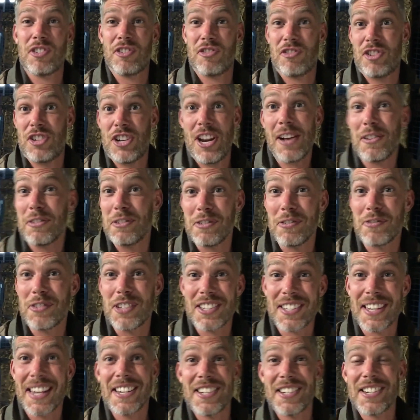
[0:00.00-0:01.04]
shelves,
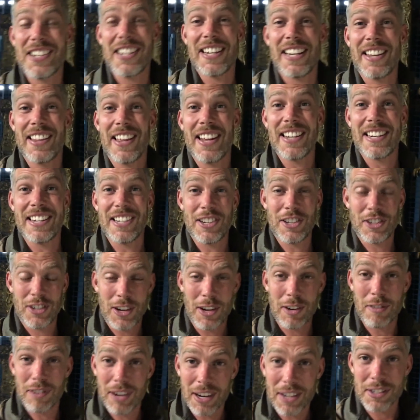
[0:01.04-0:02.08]
essentially, and then each
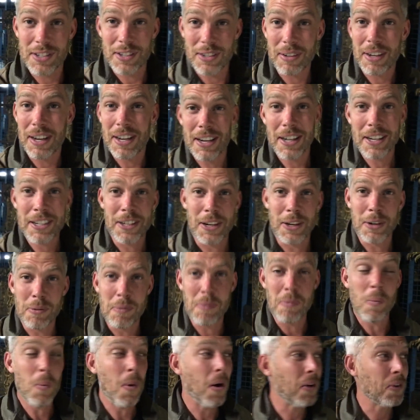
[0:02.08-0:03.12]
shelf has
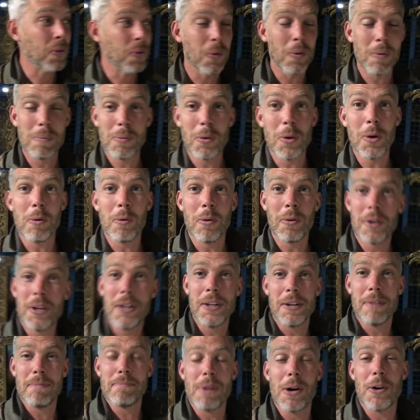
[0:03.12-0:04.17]
one or more
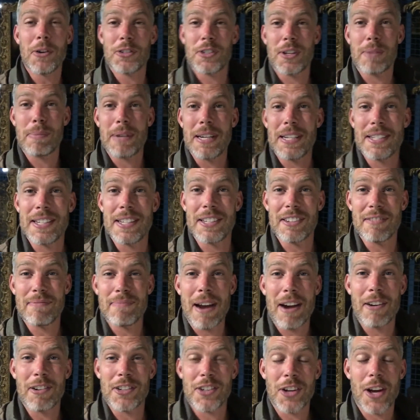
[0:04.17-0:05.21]
masterpieces of
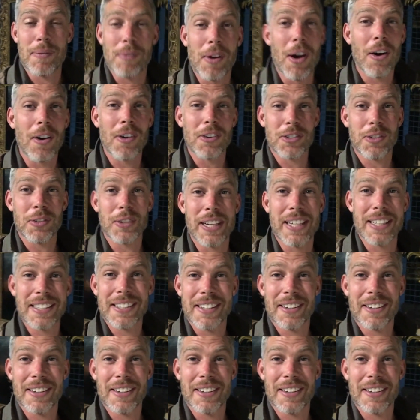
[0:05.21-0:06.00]
maritime art on it.